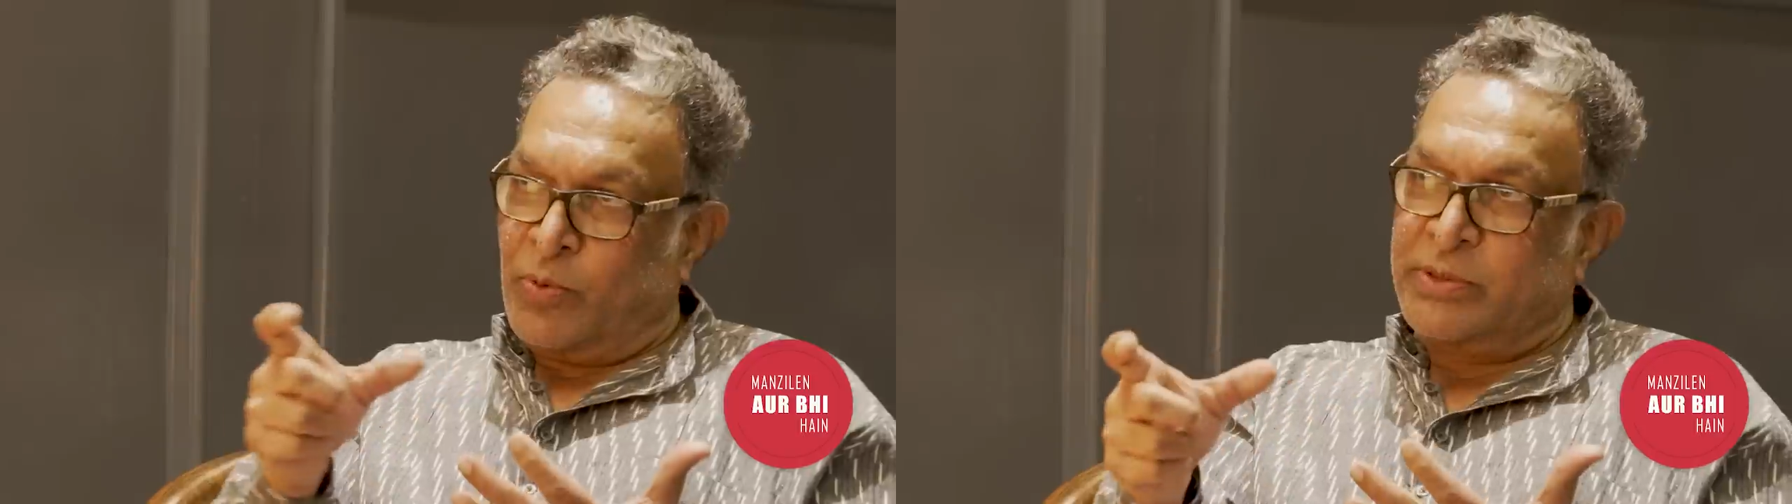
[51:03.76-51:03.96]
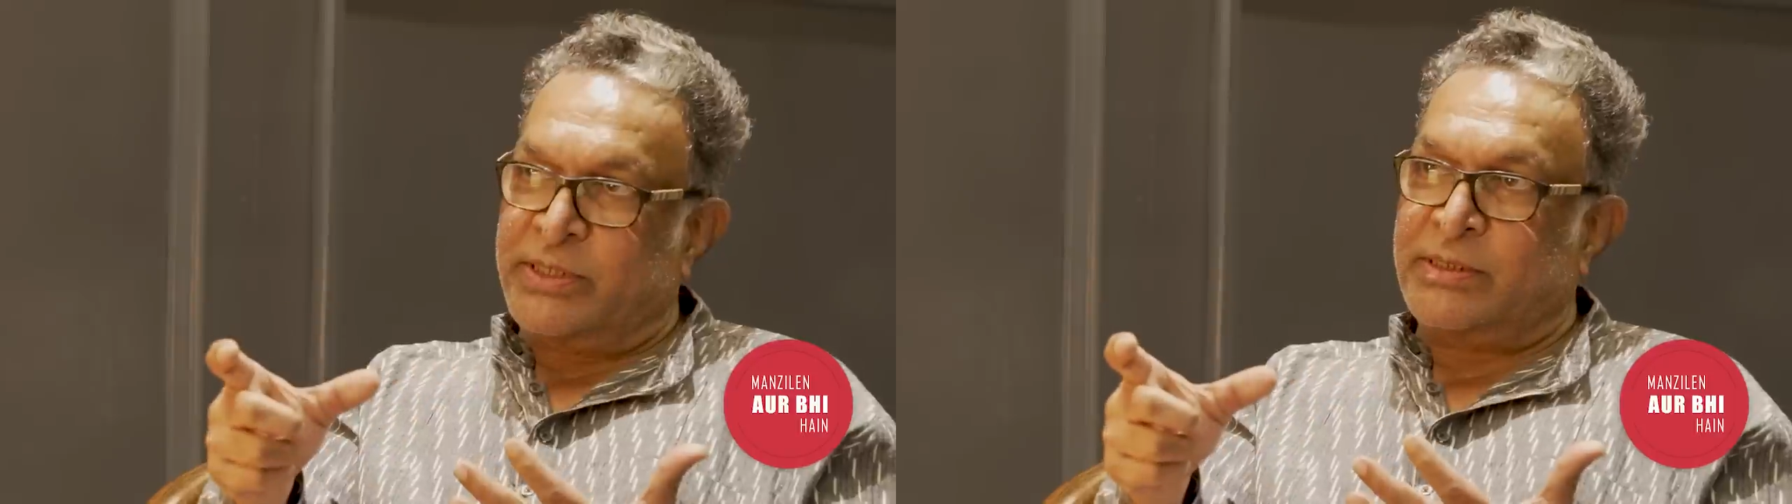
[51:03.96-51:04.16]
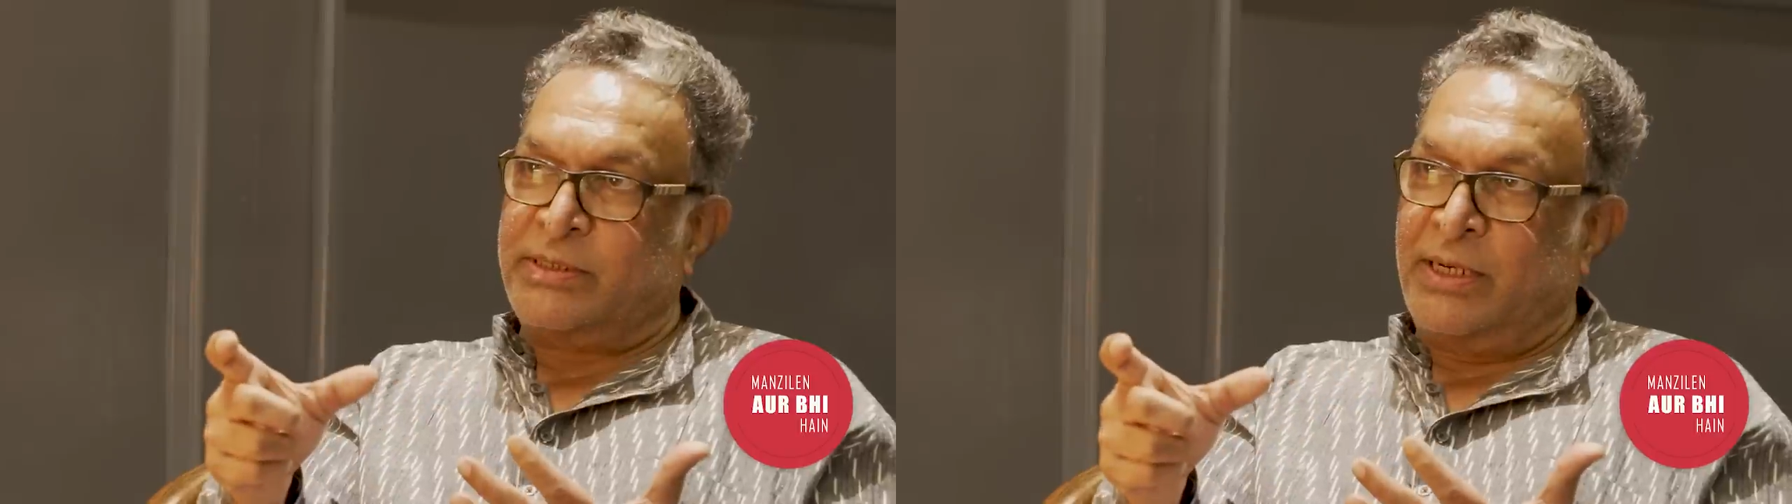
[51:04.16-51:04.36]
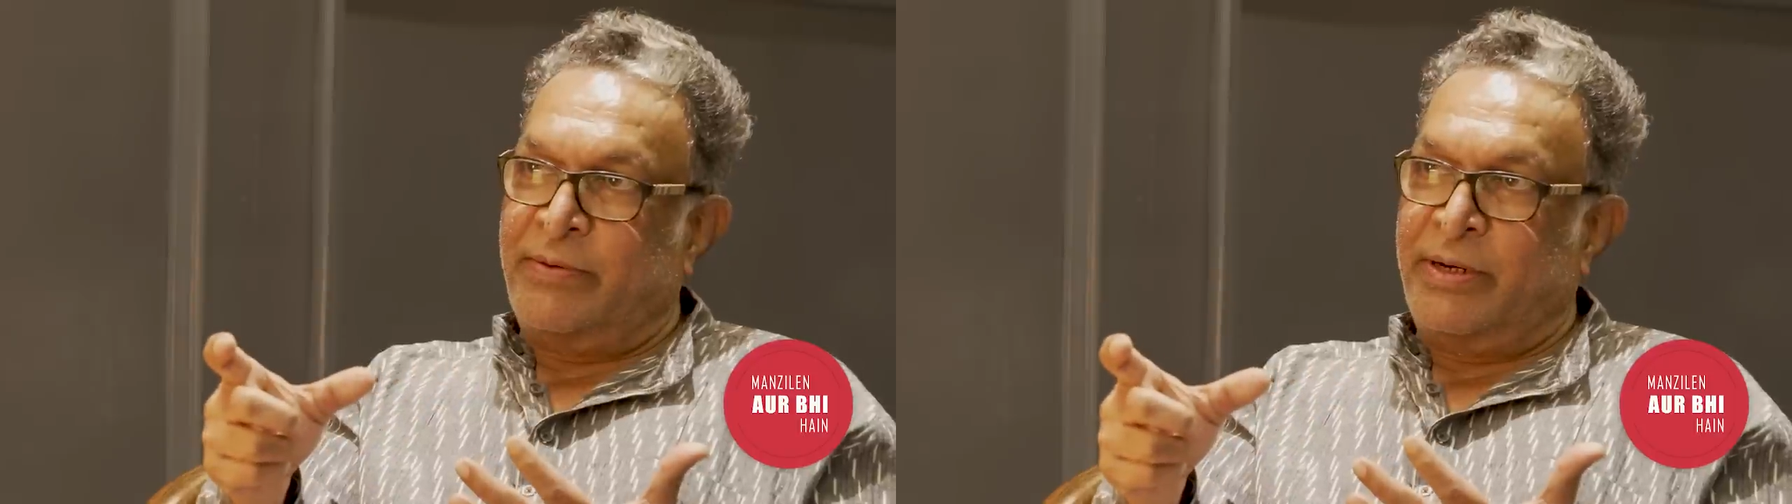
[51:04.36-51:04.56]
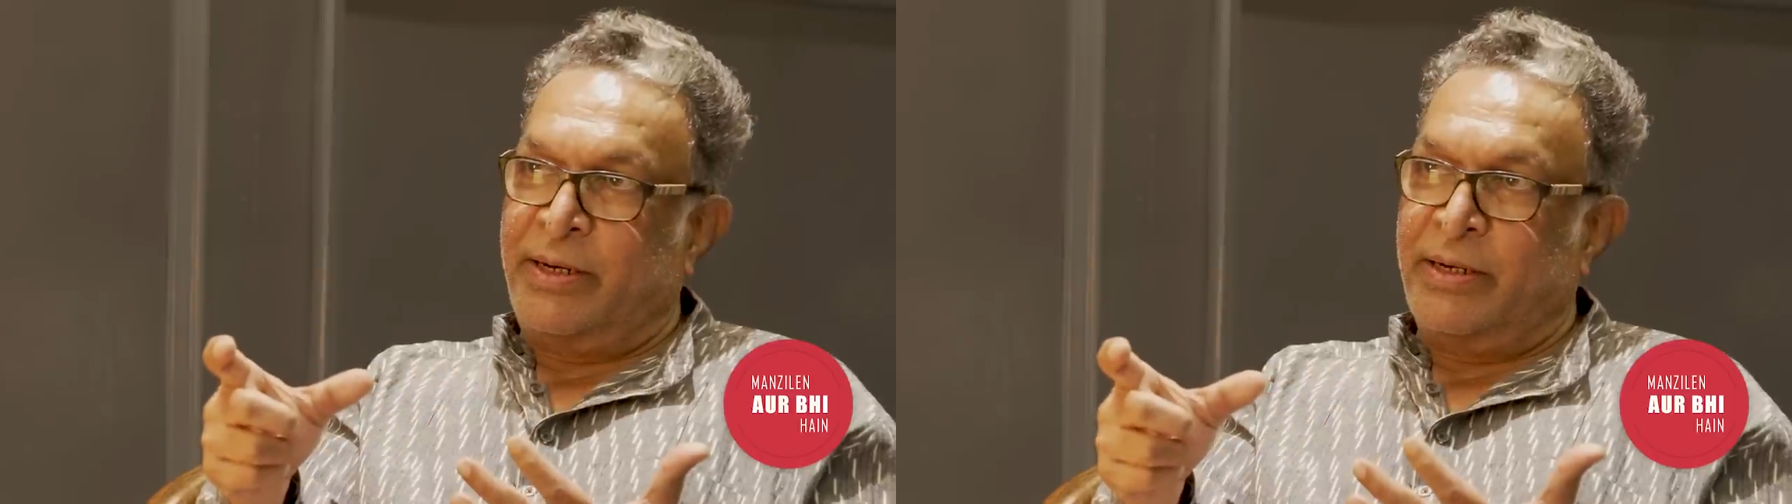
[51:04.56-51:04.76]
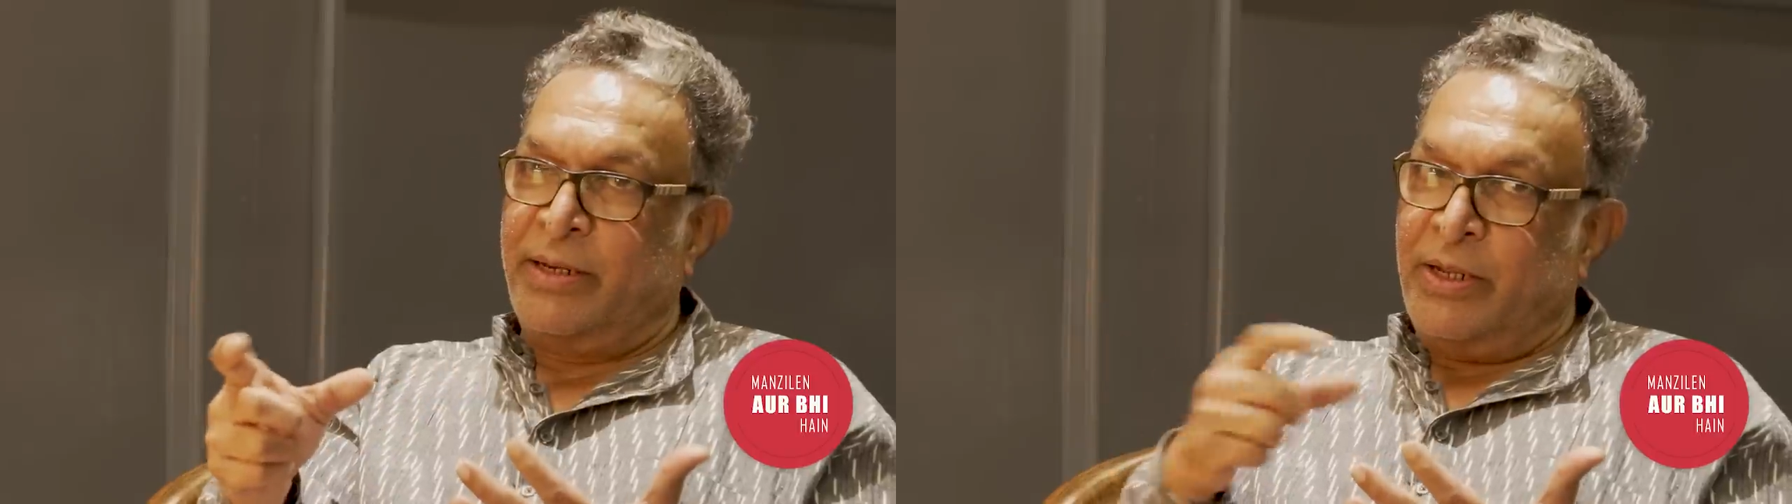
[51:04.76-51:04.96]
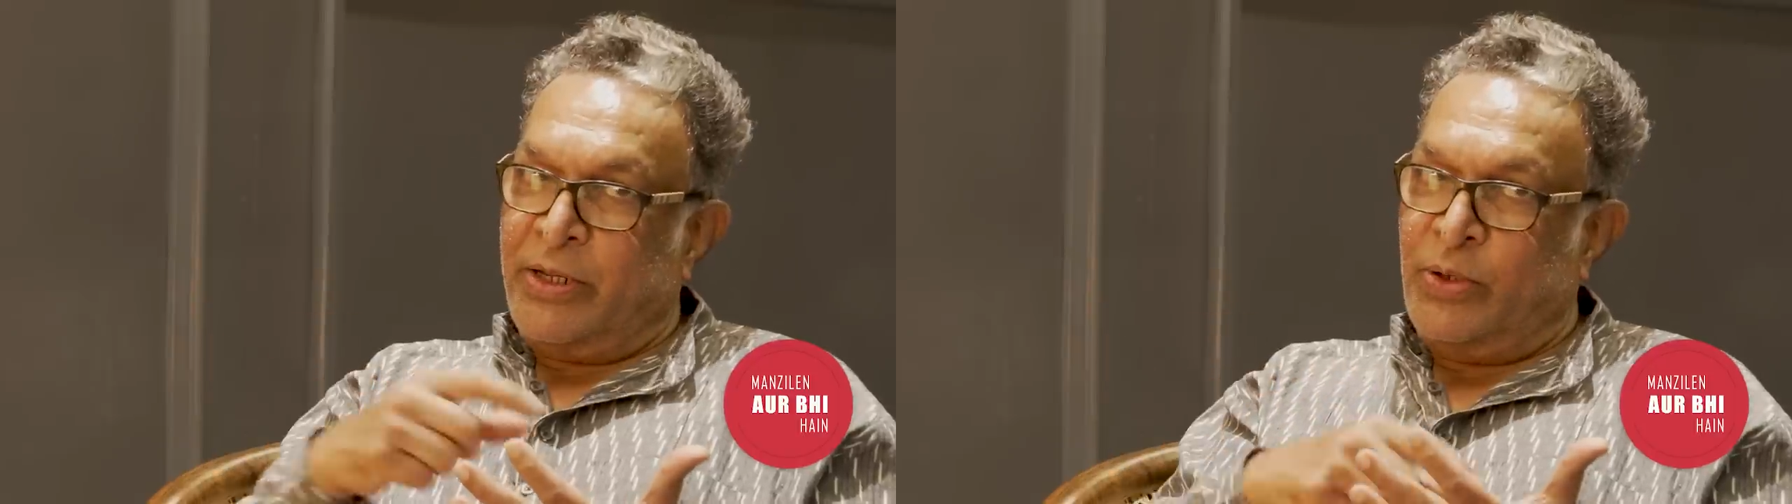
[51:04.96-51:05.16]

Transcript: rolls is delivering.